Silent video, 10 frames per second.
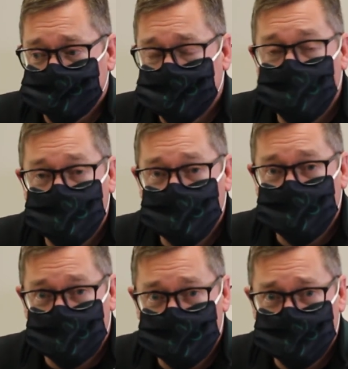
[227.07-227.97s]
COVID
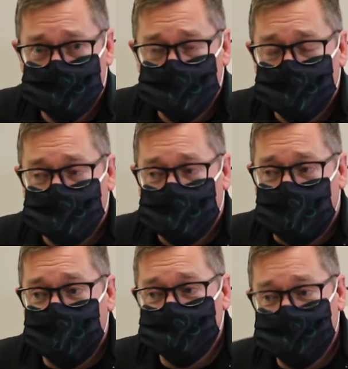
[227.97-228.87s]
hit,
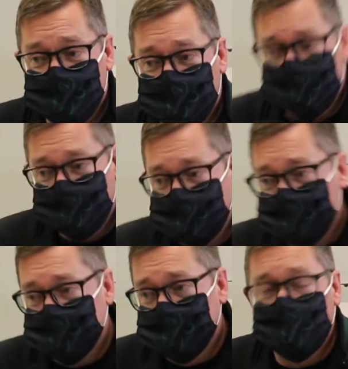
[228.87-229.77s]
and then
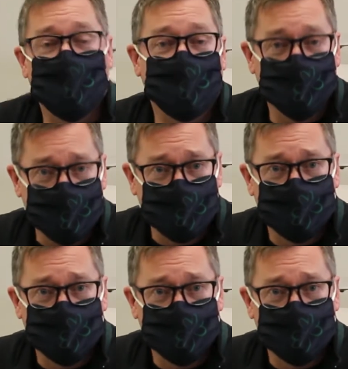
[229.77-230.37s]
later,